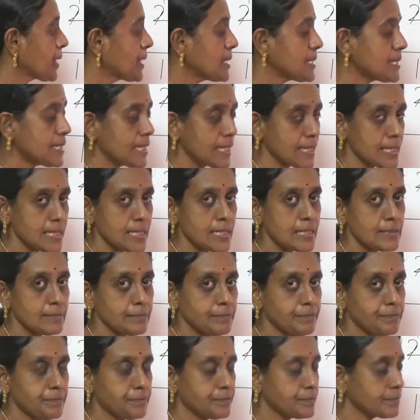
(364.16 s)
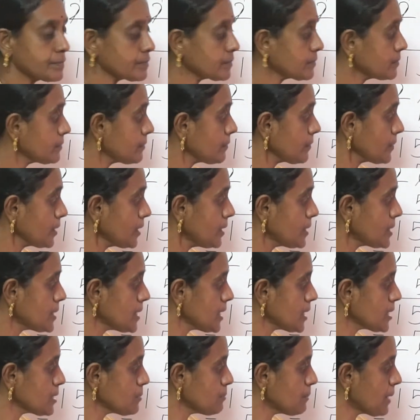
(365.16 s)
6.
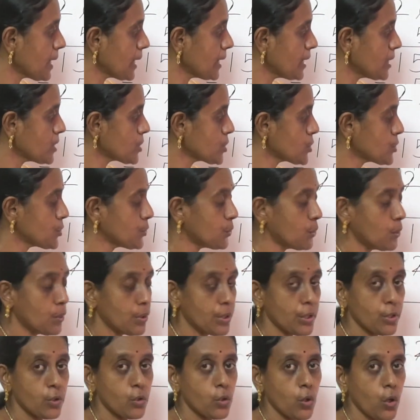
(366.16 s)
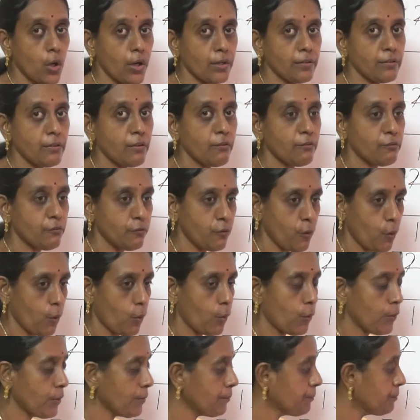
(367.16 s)
6 minus 2, you got
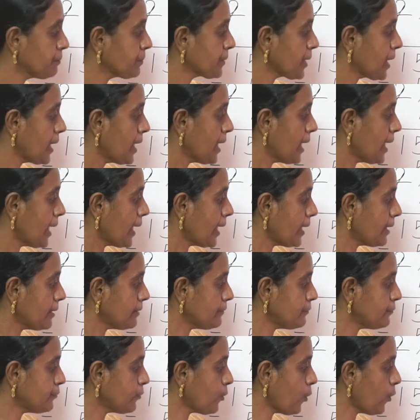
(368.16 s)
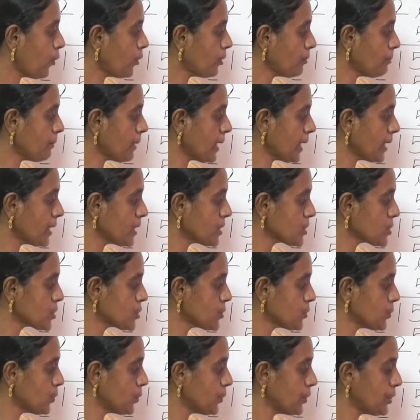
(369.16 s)
4. And 4 minus
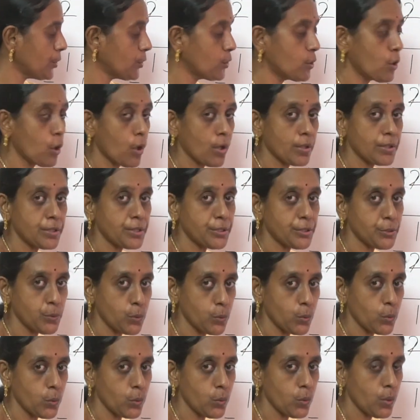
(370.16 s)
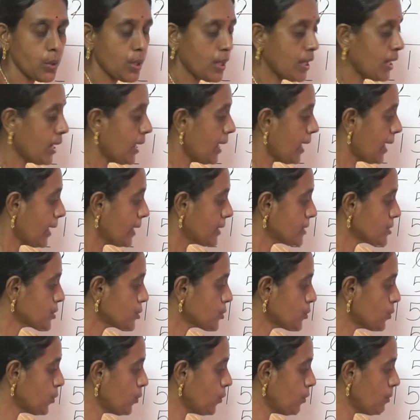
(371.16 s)
2, you got 2.
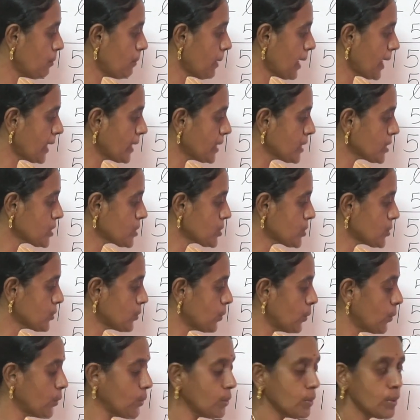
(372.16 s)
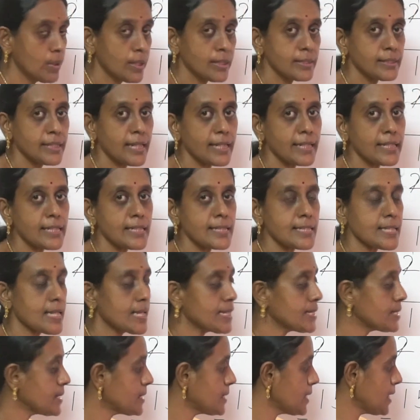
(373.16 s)
And 2 minus 2, that is
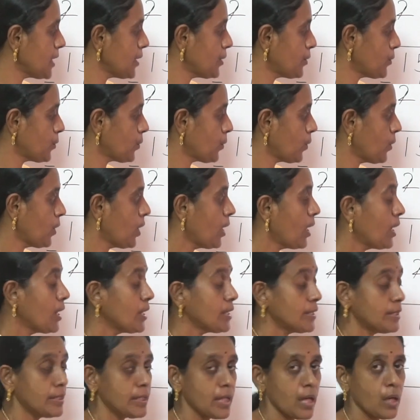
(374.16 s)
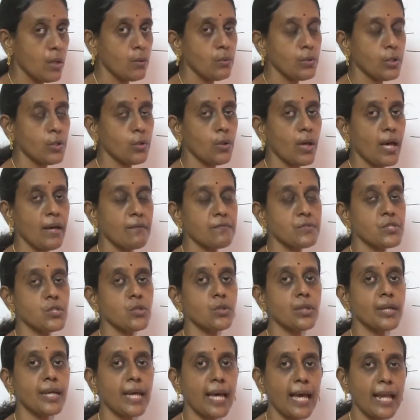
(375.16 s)
0. Now you have
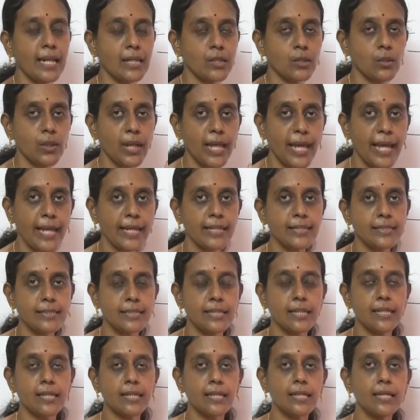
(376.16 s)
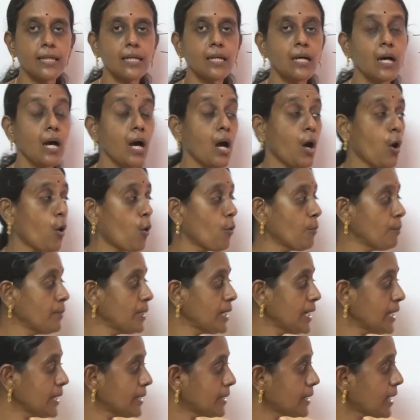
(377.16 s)
to calculate the how
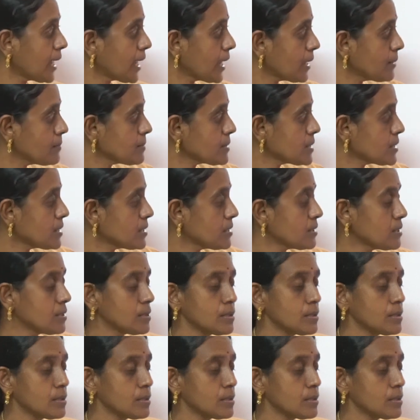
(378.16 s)
many times,